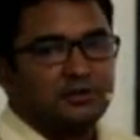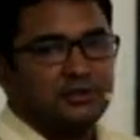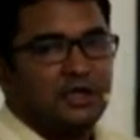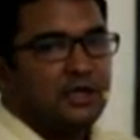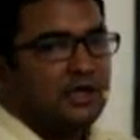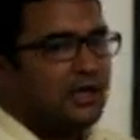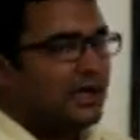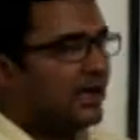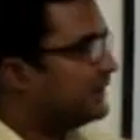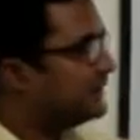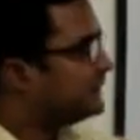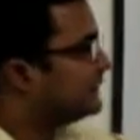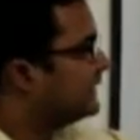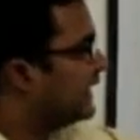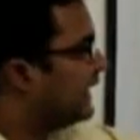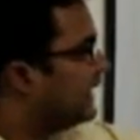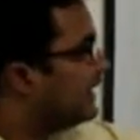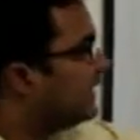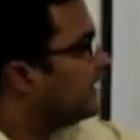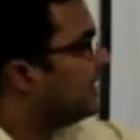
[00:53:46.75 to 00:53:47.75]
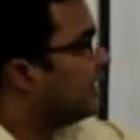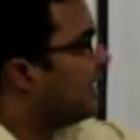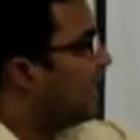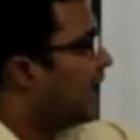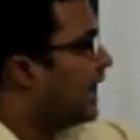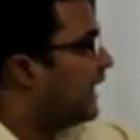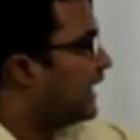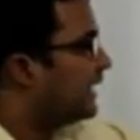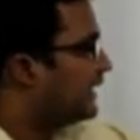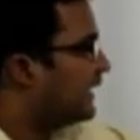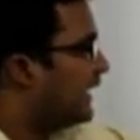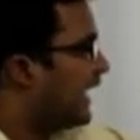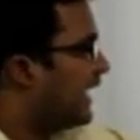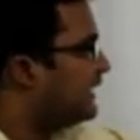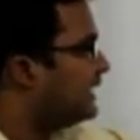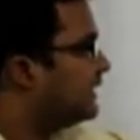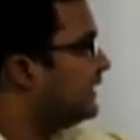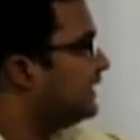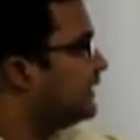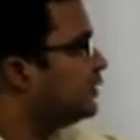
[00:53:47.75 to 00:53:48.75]
cows as they are
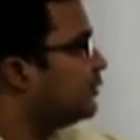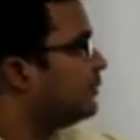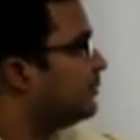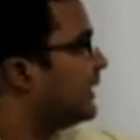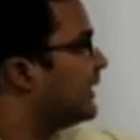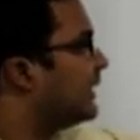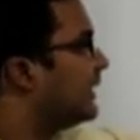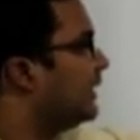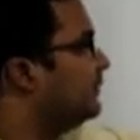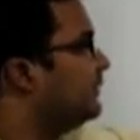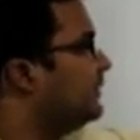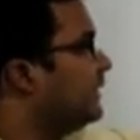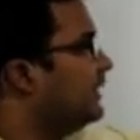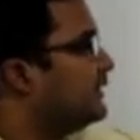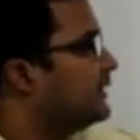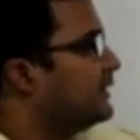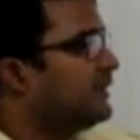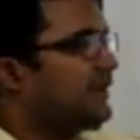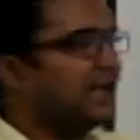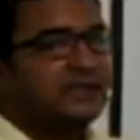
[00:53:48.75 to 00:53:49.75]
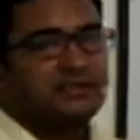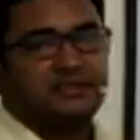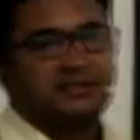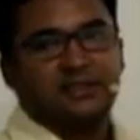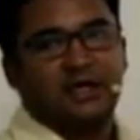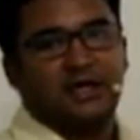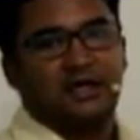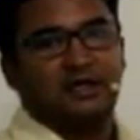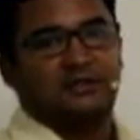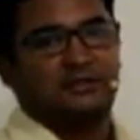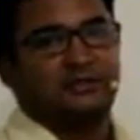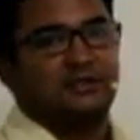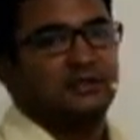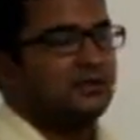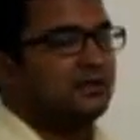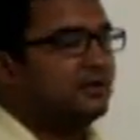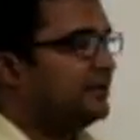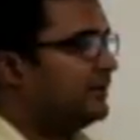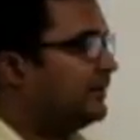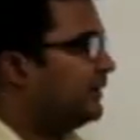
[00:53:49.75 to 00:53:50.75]
likely to become the next stars.
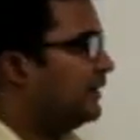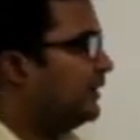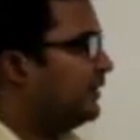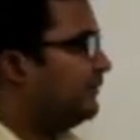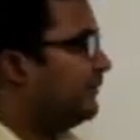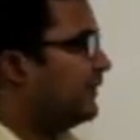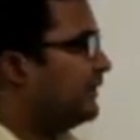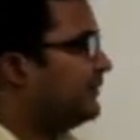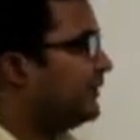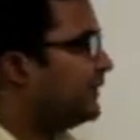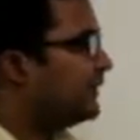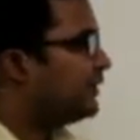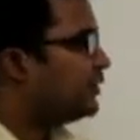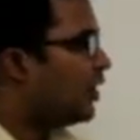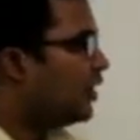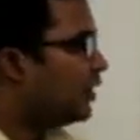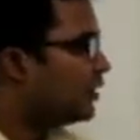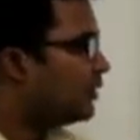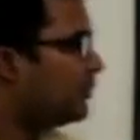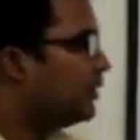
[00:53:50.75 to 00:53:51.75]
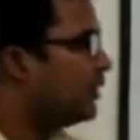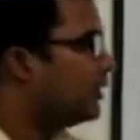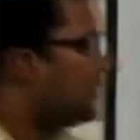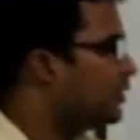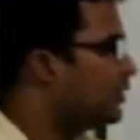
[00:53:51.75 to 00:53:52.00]
When we talk